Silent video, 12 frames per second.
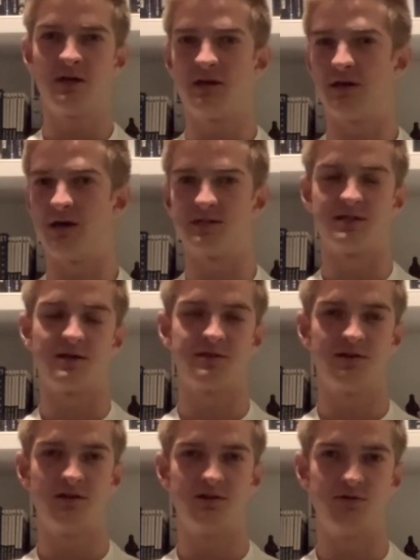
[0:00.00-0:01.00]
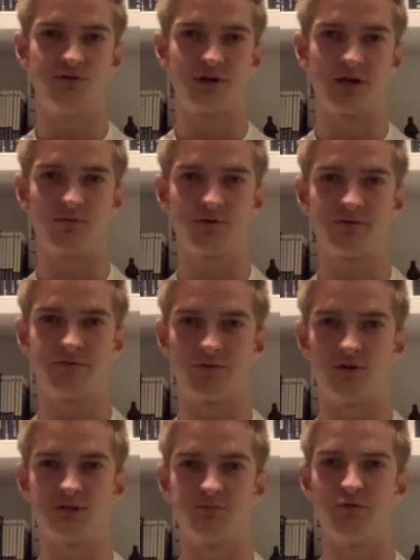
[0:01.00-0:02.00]
It has nothing to do, again, with the
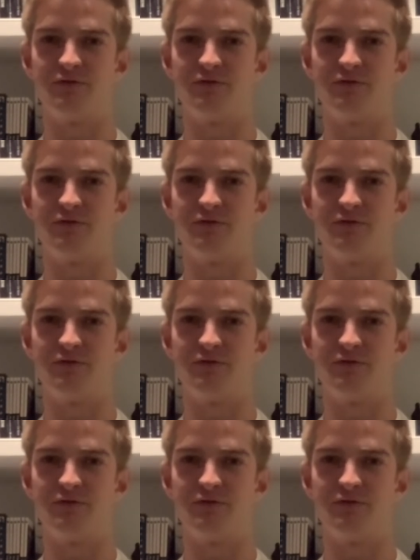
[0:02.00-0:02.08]
first movie.